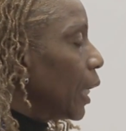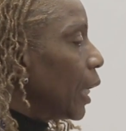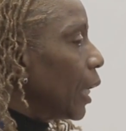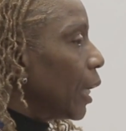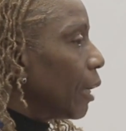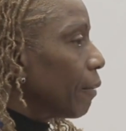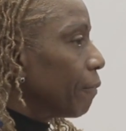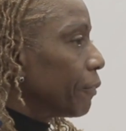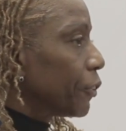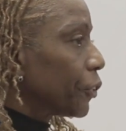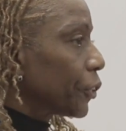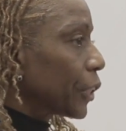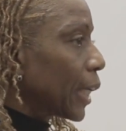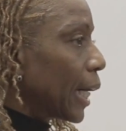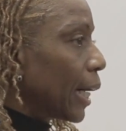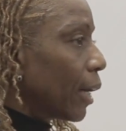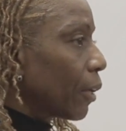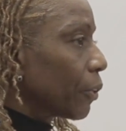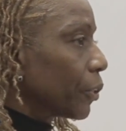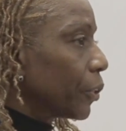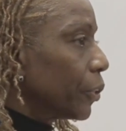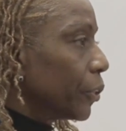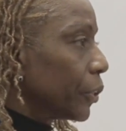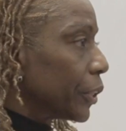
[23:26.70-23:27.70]
of
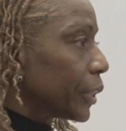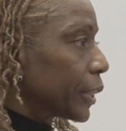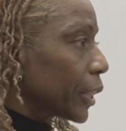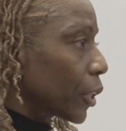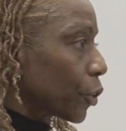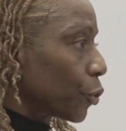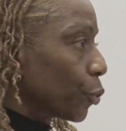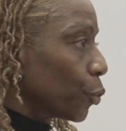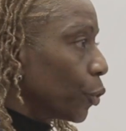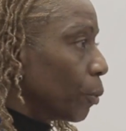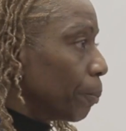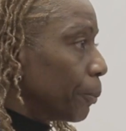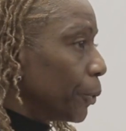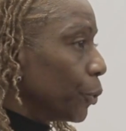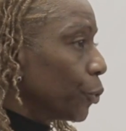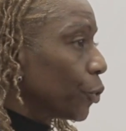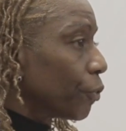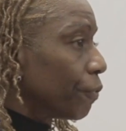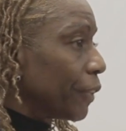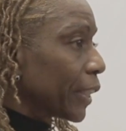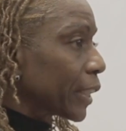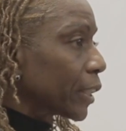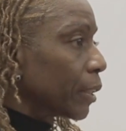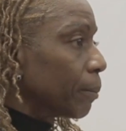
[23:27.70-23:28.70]
childhood sexual
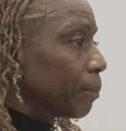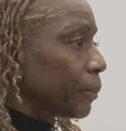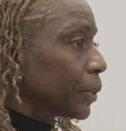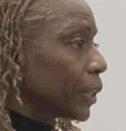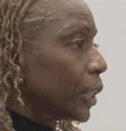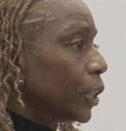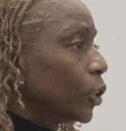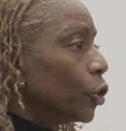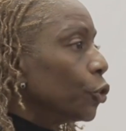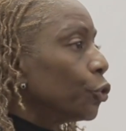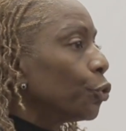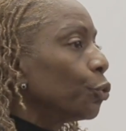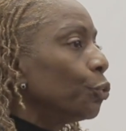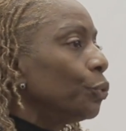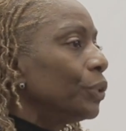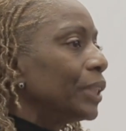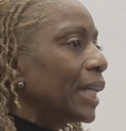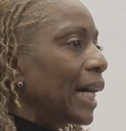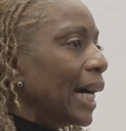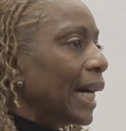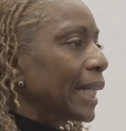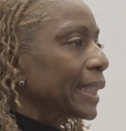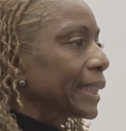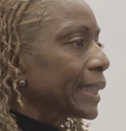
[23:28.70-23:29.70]
abuse victims do
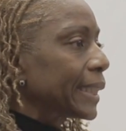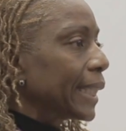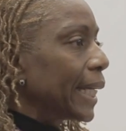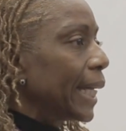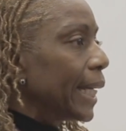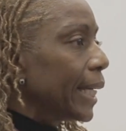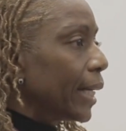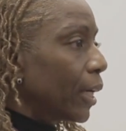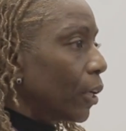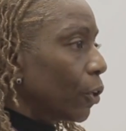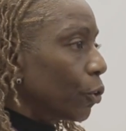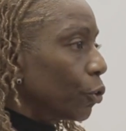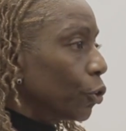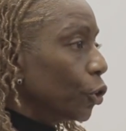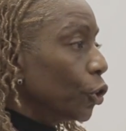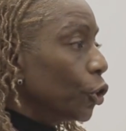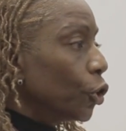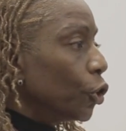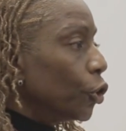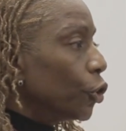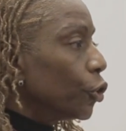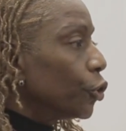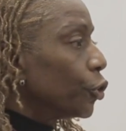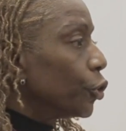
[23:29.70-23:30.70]
not tell
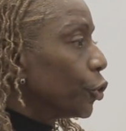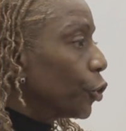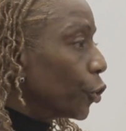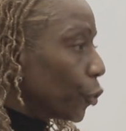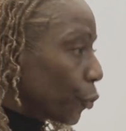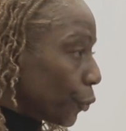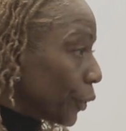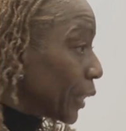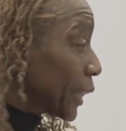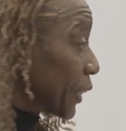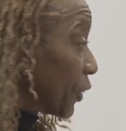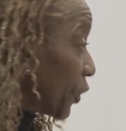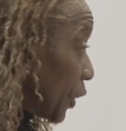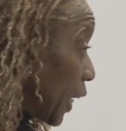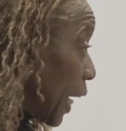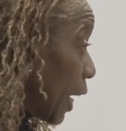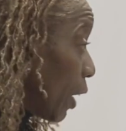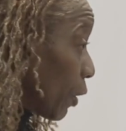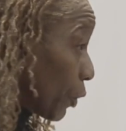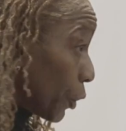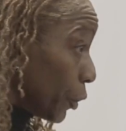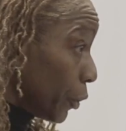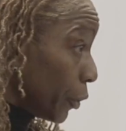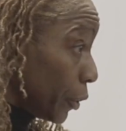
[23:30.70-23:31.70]
during
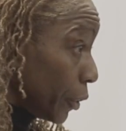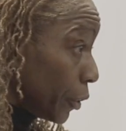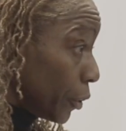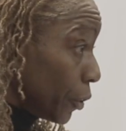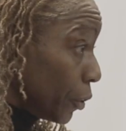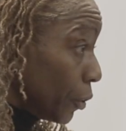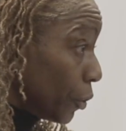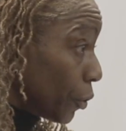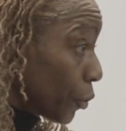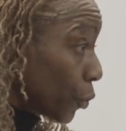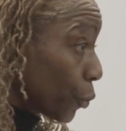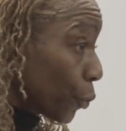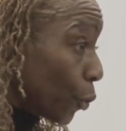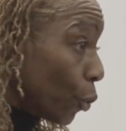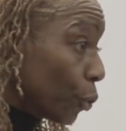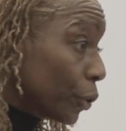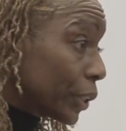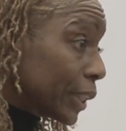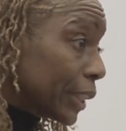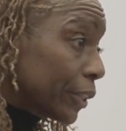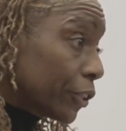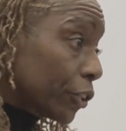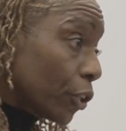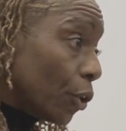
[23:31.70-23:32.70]
childhood.
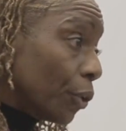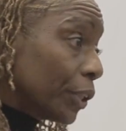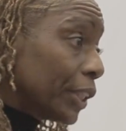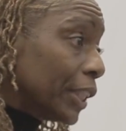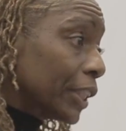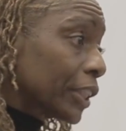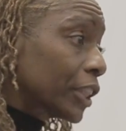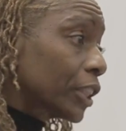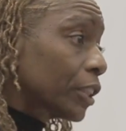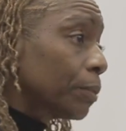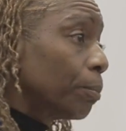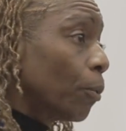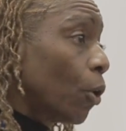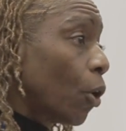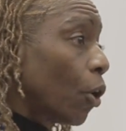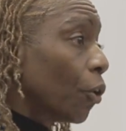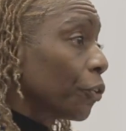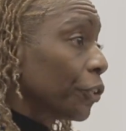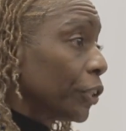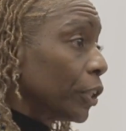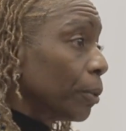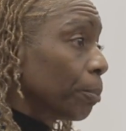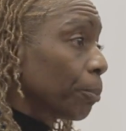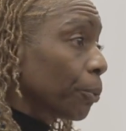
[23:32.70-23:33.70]
So there's only a
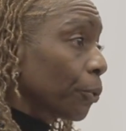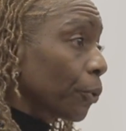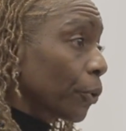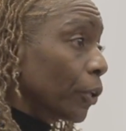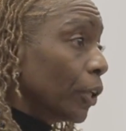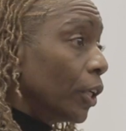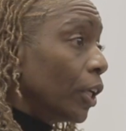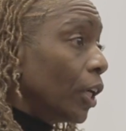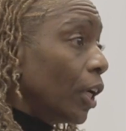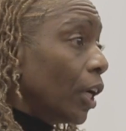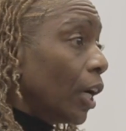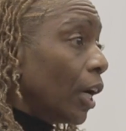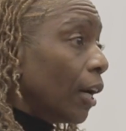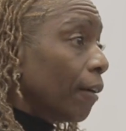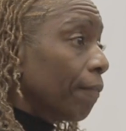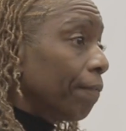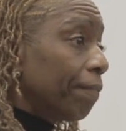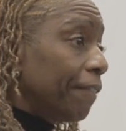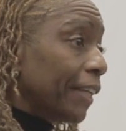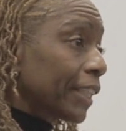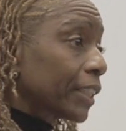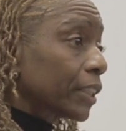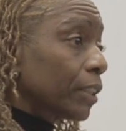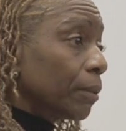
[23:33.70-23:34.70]
small number
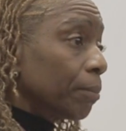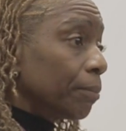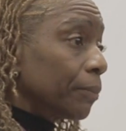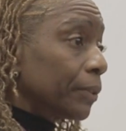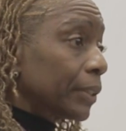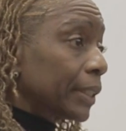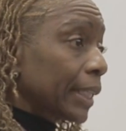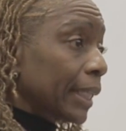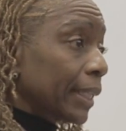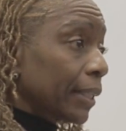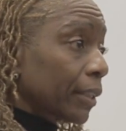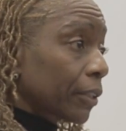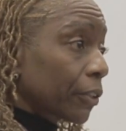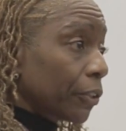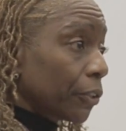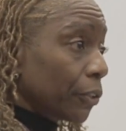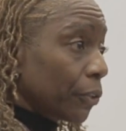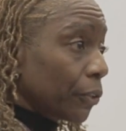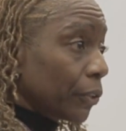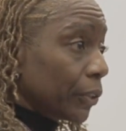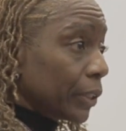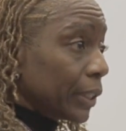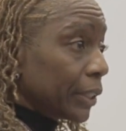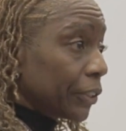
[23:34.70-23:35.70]
of victims that
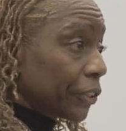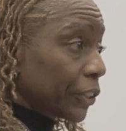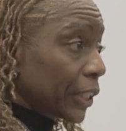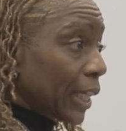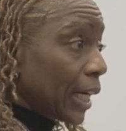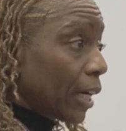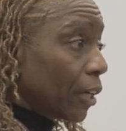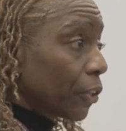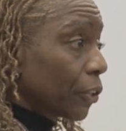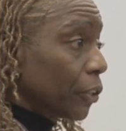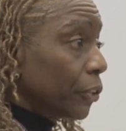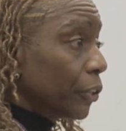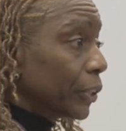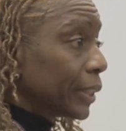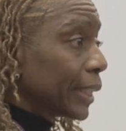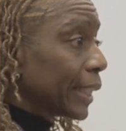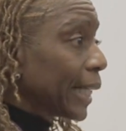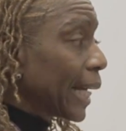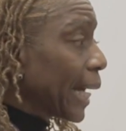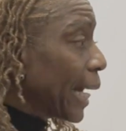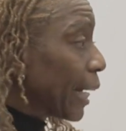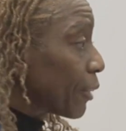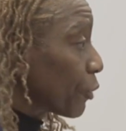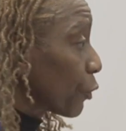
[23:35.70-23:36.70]
occur in childhood
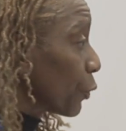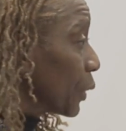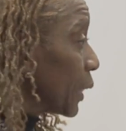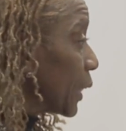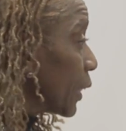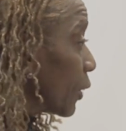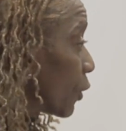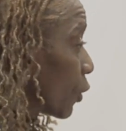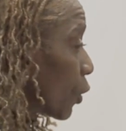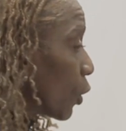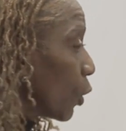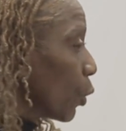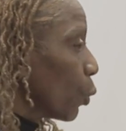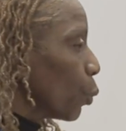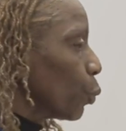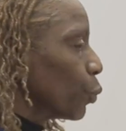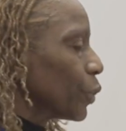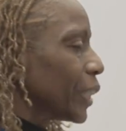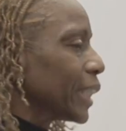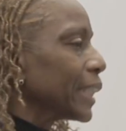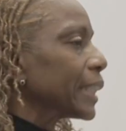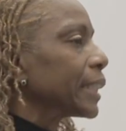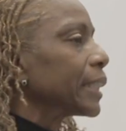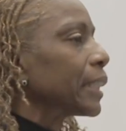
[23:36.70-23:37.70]
that actually
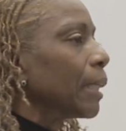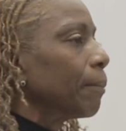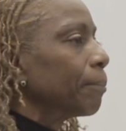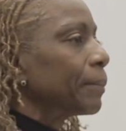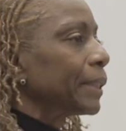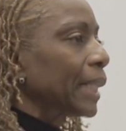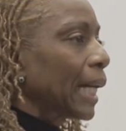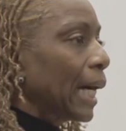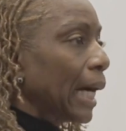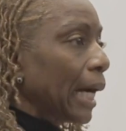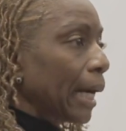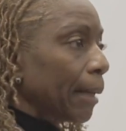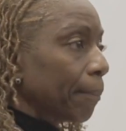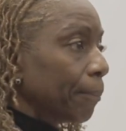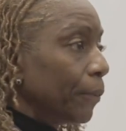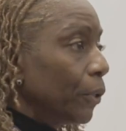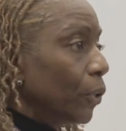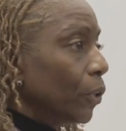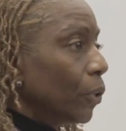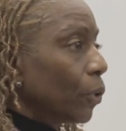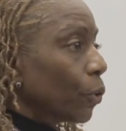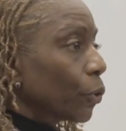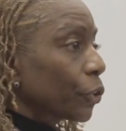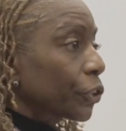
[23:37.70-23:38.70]
disclose at some time,
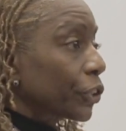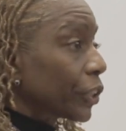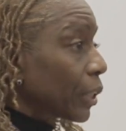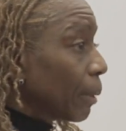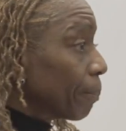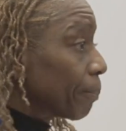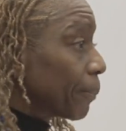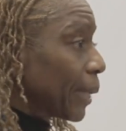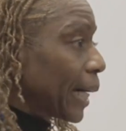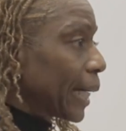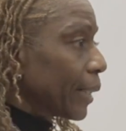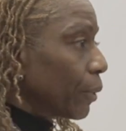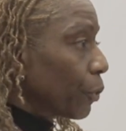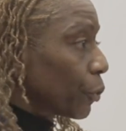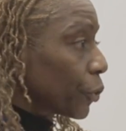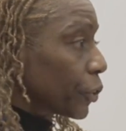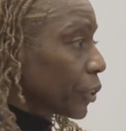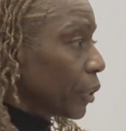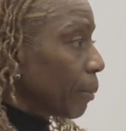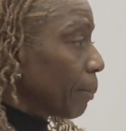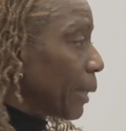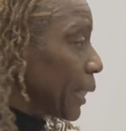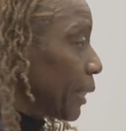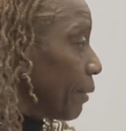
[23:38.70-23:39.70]
or
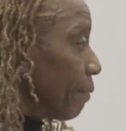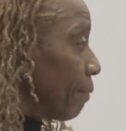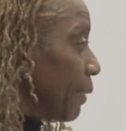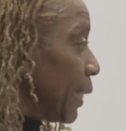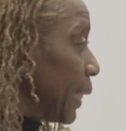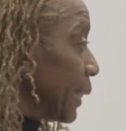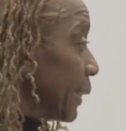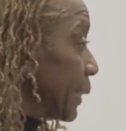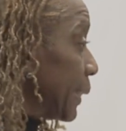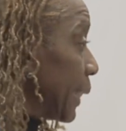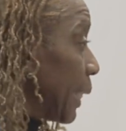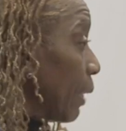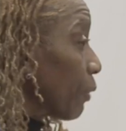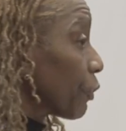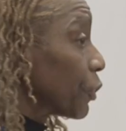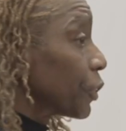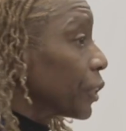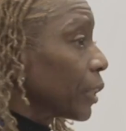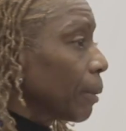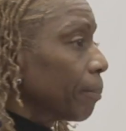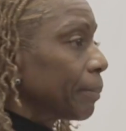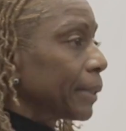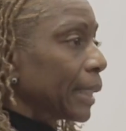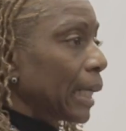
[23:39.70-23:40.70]
somebody finds out
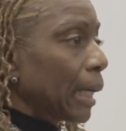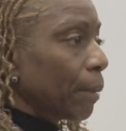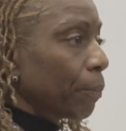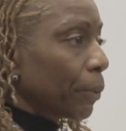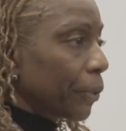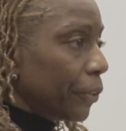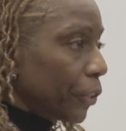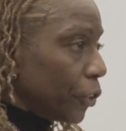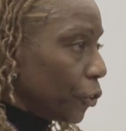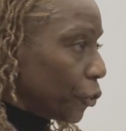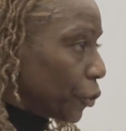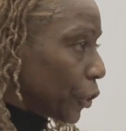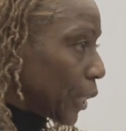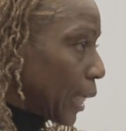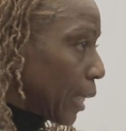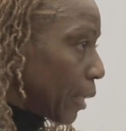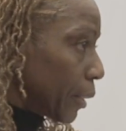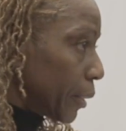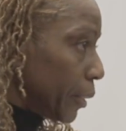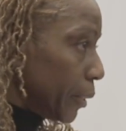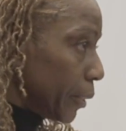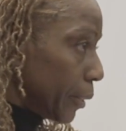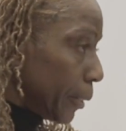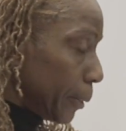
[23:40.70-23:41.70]
sometime within
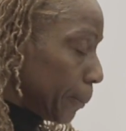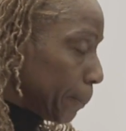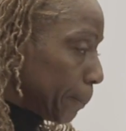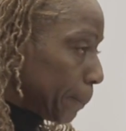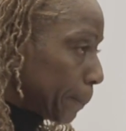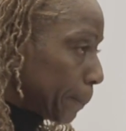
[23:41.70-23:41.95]
childhood.